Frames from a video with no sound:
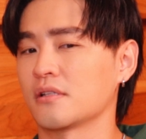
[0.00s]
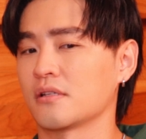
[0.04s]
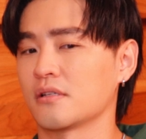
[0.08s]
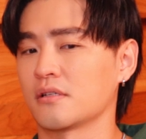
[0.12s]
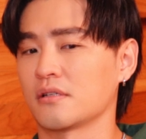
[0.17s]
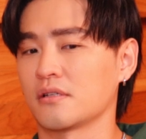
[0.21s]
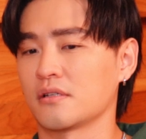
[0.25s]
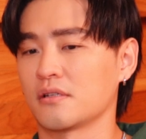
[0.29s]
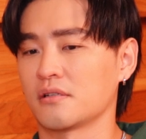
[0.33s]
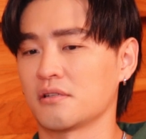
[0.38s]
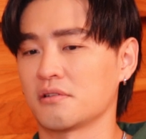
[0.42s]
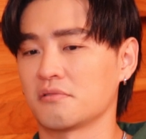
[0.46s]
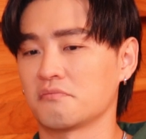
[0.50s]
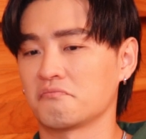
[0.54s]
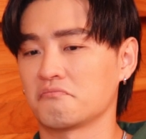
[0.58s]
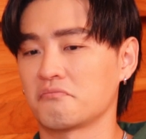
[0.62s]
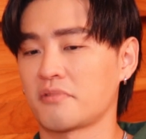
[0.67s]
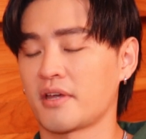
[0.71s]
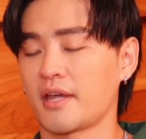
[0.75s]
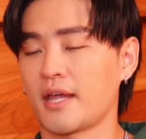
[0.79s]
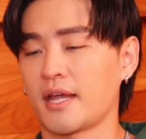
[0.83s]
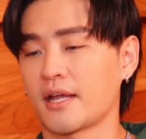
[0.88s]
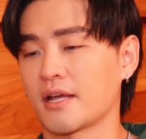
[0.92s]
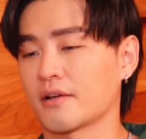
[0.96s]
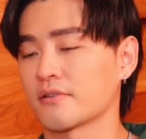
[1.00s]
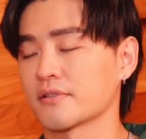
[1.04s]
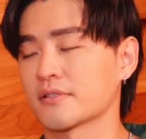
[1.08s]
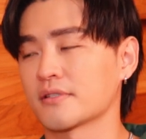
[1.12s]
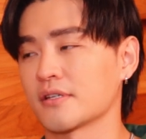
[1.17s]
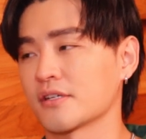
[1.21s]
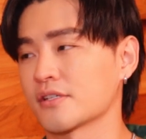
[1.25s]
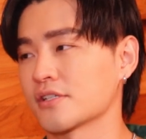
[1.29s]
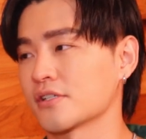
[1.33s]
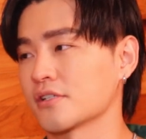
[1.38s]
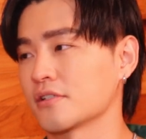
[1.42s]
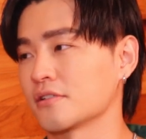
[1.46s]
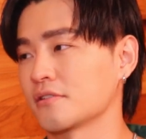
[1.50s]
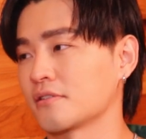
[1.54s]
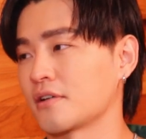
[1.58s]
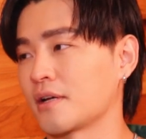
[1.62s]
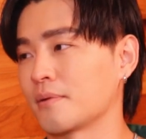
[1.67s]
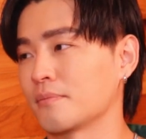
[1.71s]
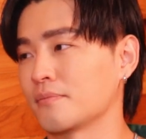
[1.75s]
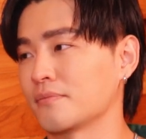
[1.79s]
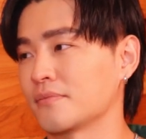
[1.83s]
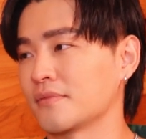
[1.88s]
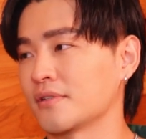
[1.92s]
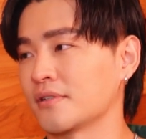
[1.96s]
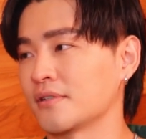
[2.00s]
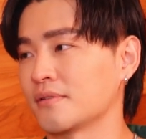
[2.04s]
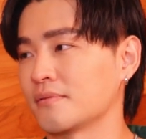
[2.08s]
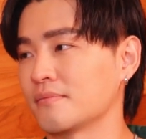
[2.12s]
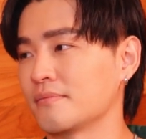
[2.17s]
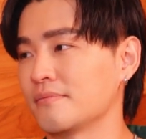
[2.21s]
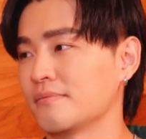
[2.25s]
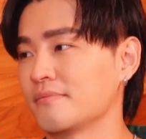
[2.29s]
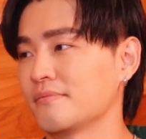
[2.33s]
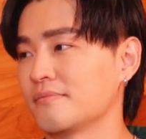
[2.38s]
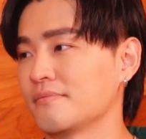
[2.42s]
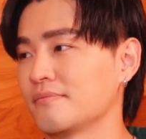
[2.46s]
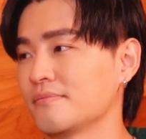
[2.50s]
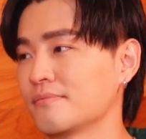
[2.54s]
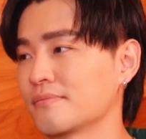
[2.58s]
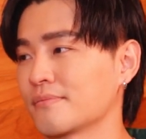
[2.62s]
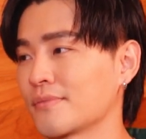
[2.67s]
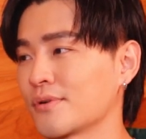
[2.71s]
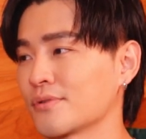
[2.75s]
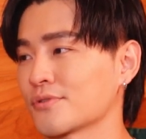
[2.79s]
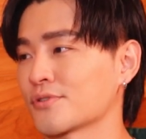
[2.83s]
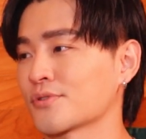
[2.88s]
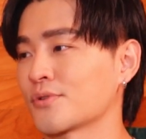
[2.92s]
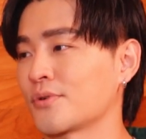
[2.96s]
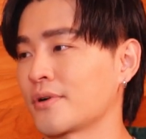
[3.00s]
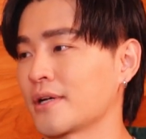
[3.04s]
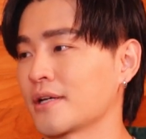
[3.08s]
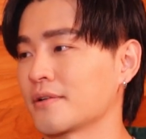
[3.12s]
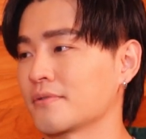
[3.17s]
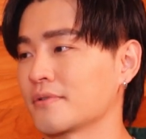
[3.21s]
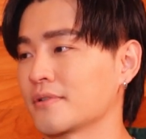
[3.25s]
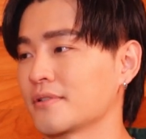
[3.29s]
a hangout session, I'm the most quiet